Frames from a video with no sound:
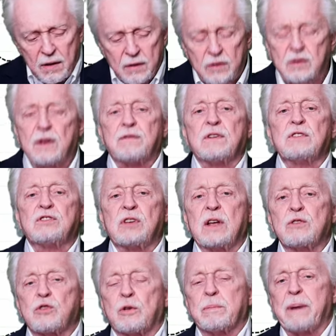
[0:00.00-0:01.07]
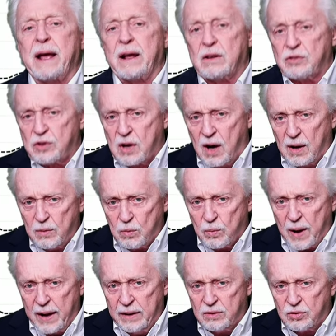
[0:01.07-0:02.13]
different central banks cut
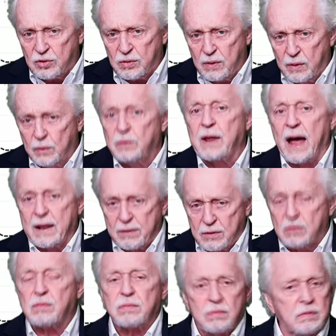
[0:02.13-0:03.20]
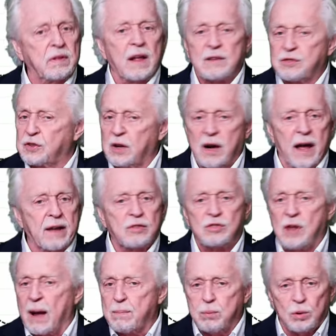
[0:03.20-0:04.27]
rates, and that's, that's the next
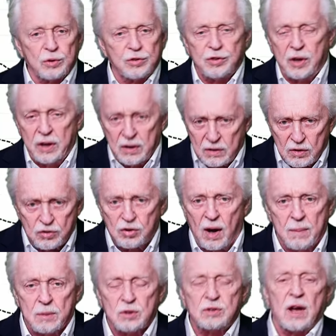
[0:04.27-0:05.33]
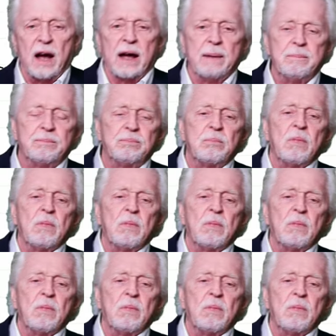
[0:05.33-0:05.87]
step we'll see in the summertime.